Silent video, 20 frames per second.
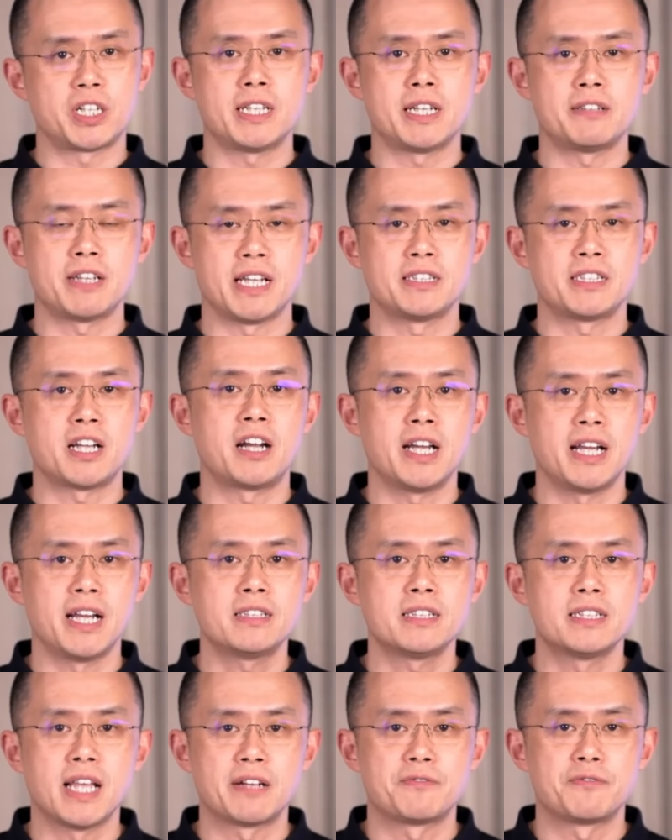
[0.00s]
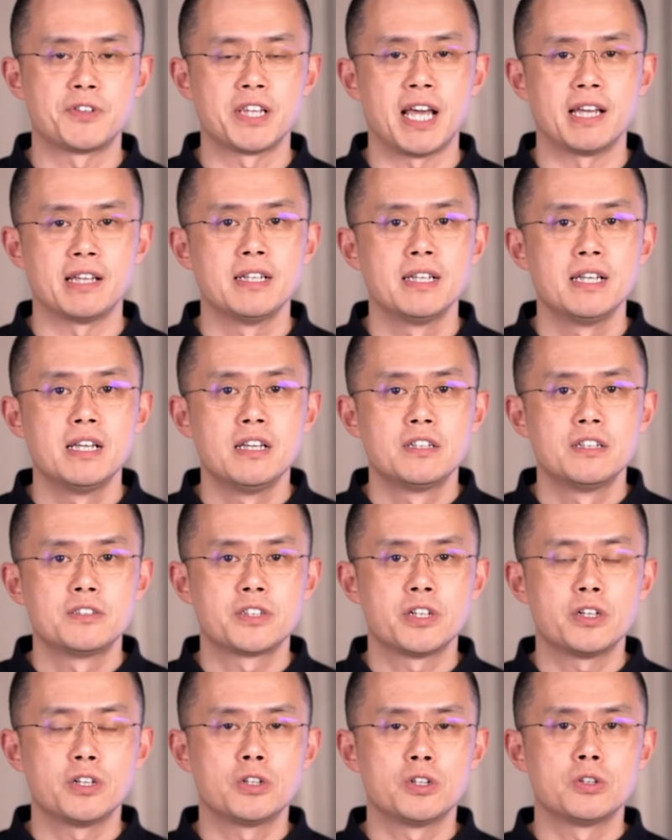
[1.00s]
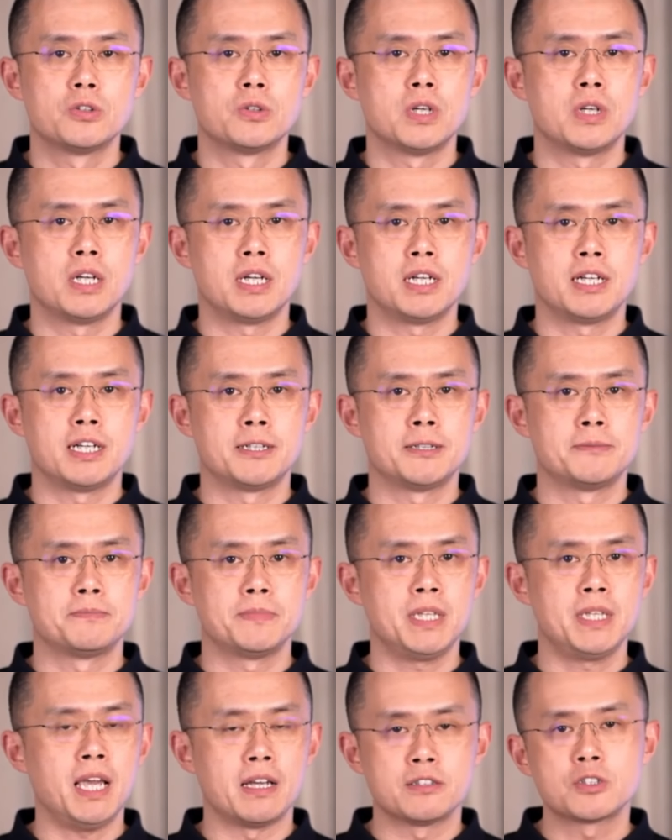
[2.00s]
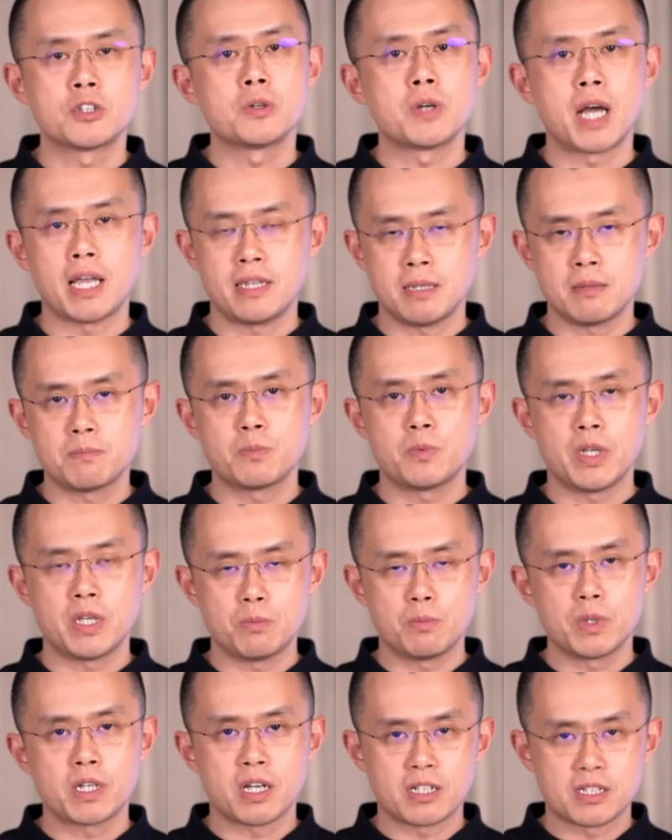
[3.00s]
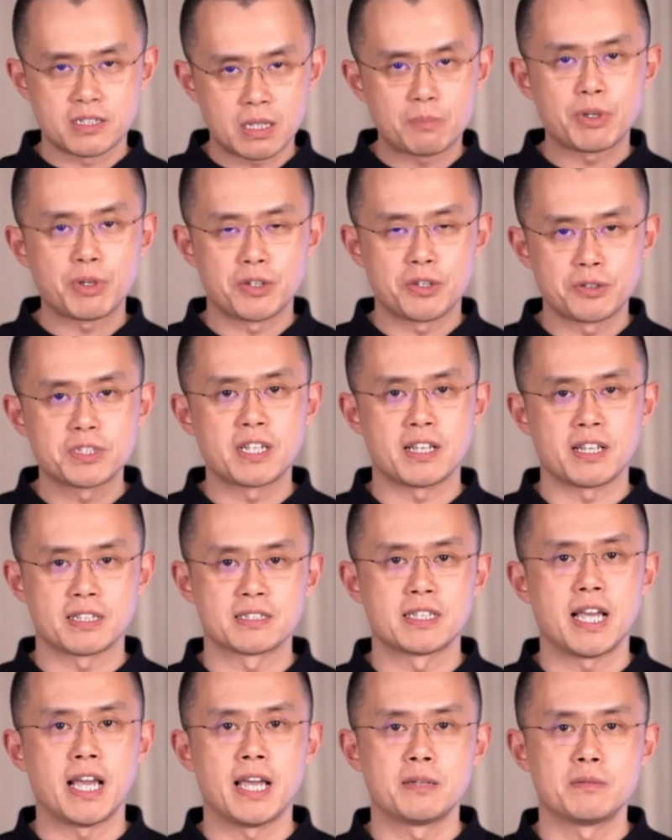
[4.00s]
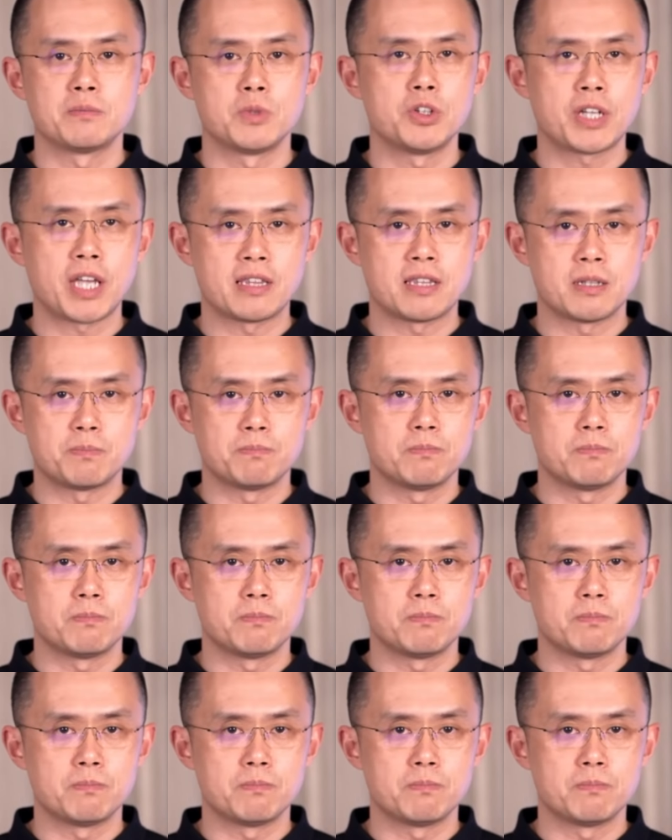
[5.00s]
shut down the entire internet for that. So um, yeah, so I think we we got to separate those things and look at